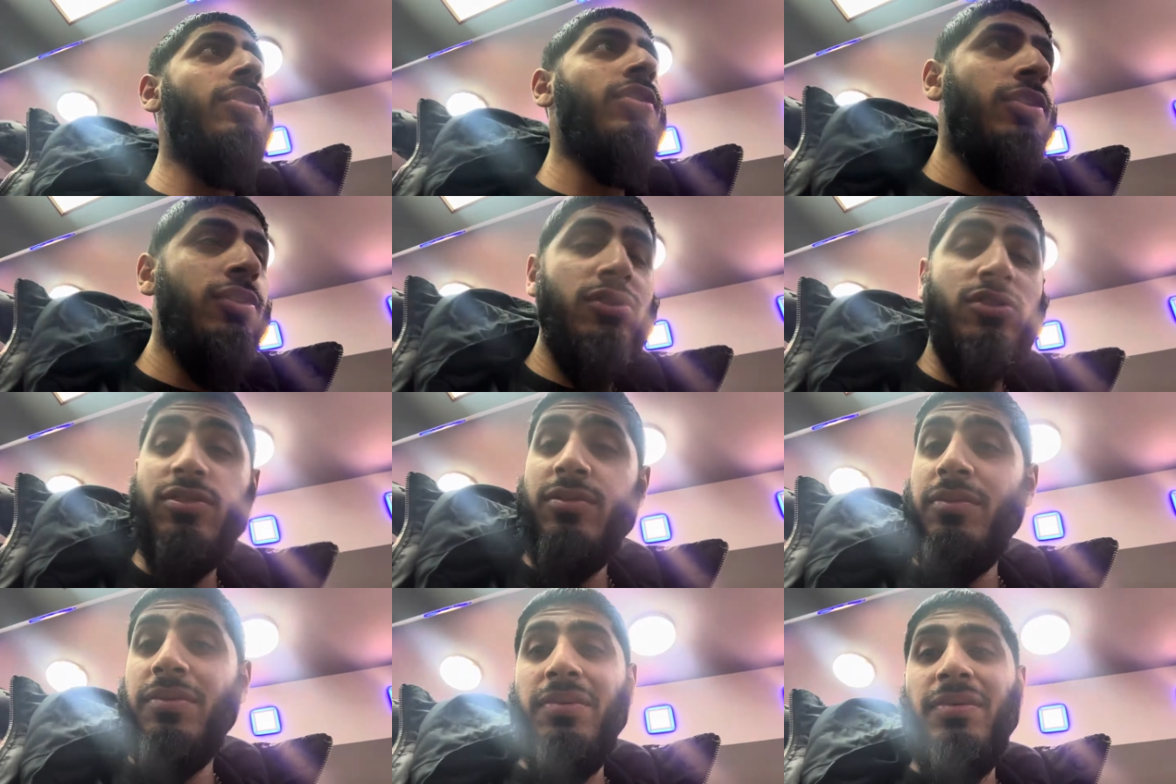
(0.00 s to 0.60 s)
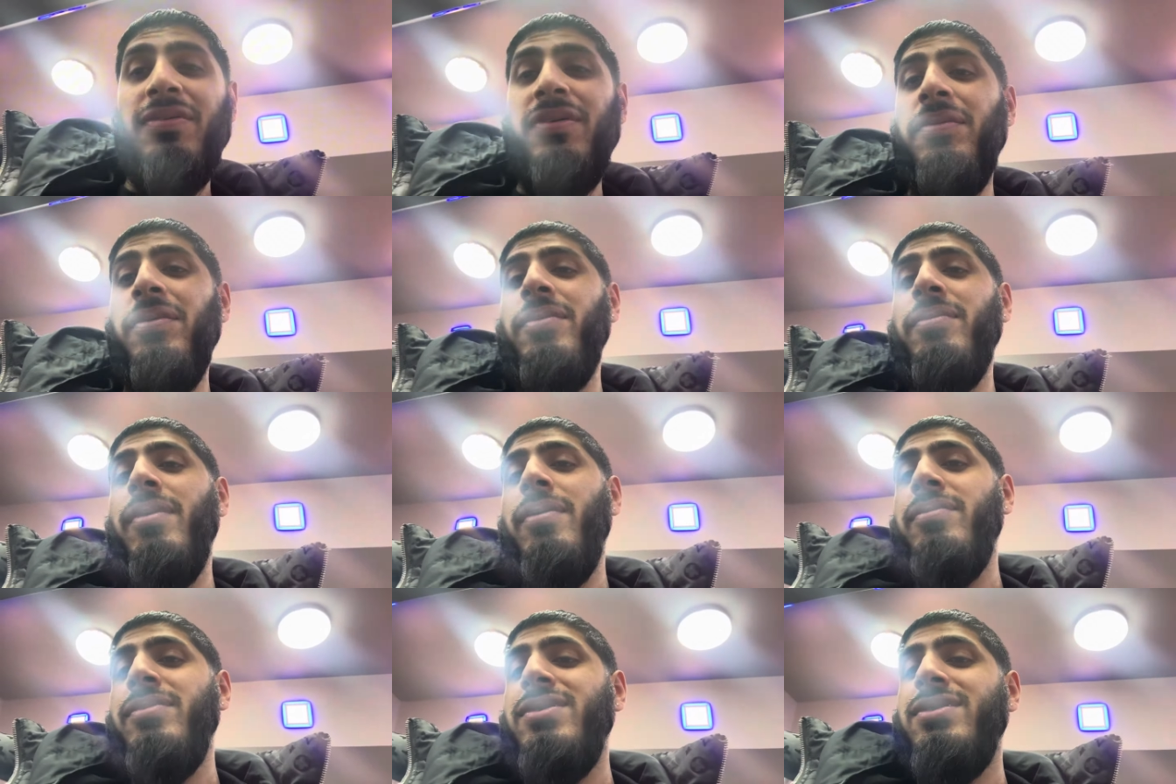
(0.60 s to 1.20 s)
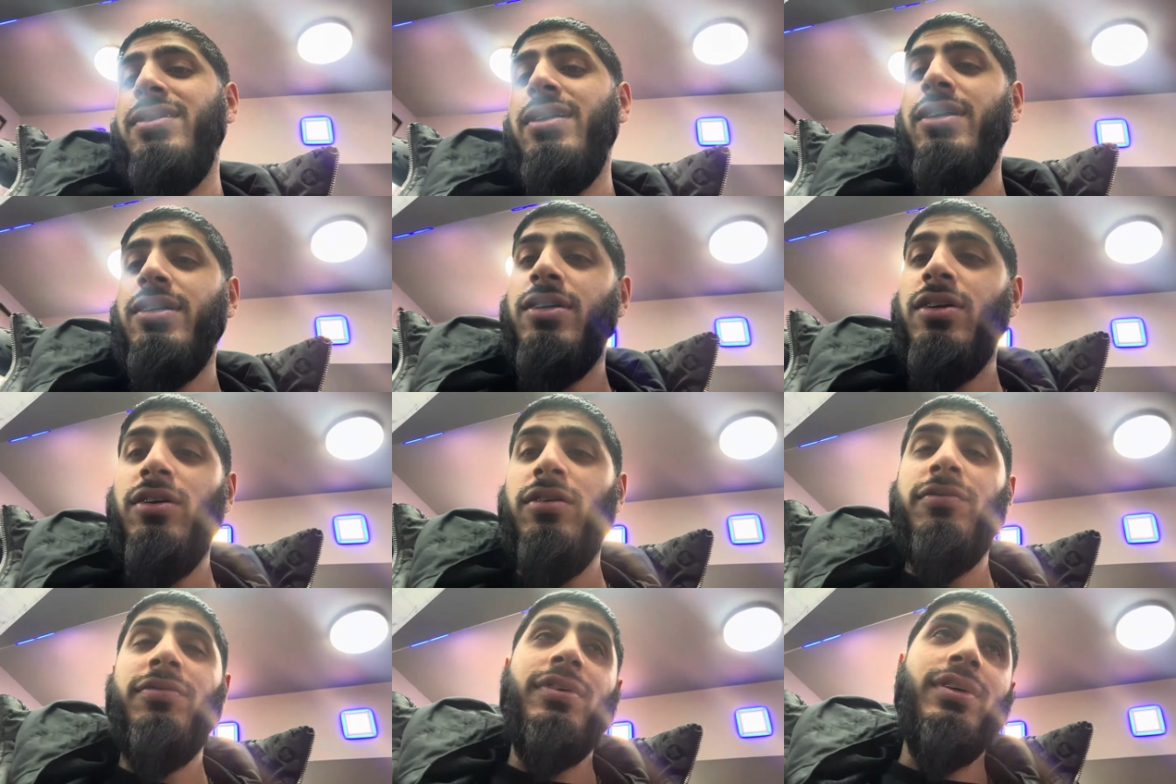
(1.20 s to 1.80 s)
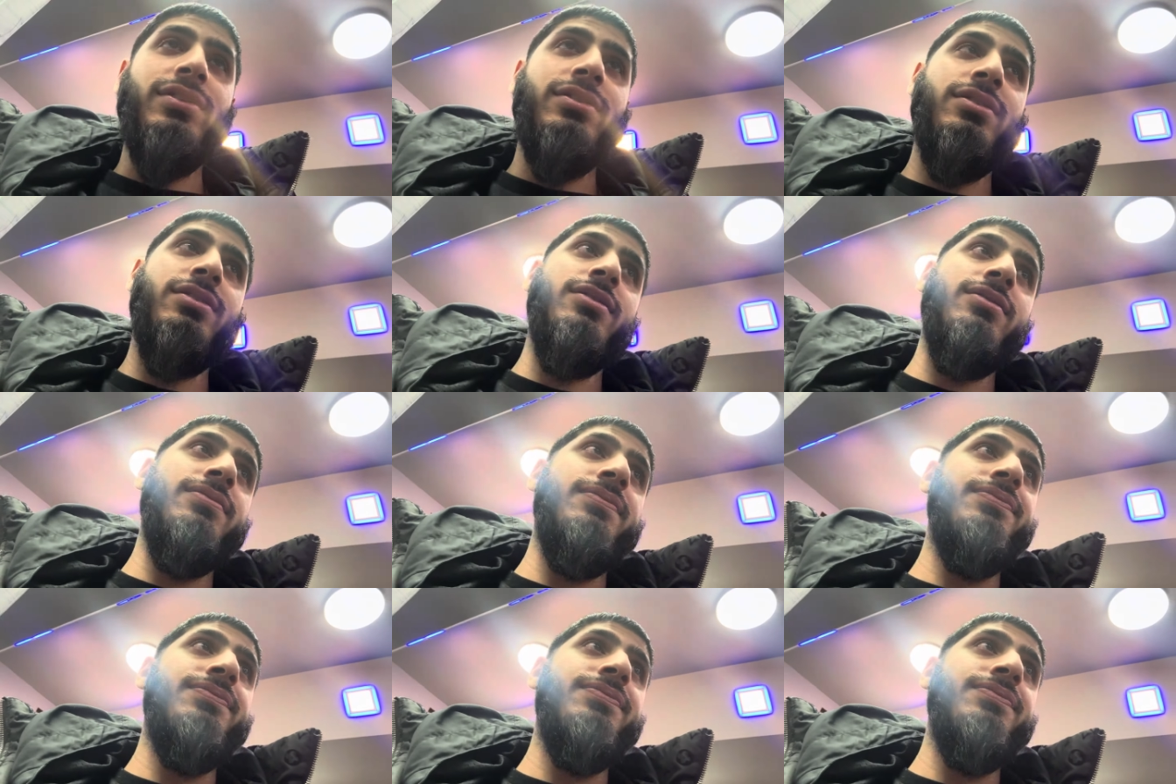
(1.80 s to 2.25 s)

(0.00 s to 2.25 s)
some of our family members that can't fast.